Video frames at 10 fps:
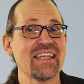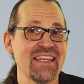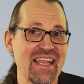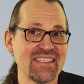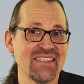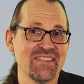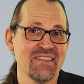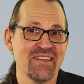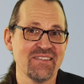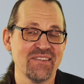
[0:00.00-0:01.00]
connected to
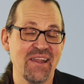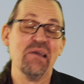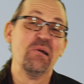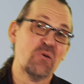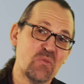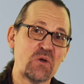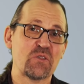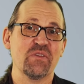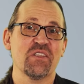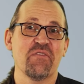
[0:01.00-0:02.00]
the internet, or more
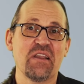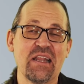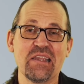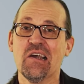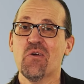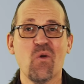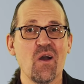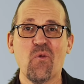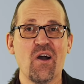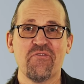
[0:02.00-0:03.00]
specifically, why
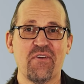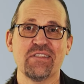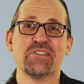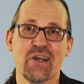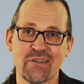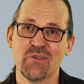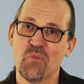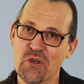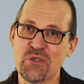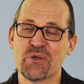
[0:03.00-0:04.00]
Wi-Fi sucks and
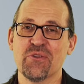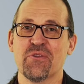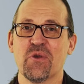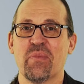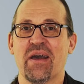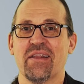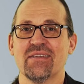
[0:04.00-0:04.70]
what you can do about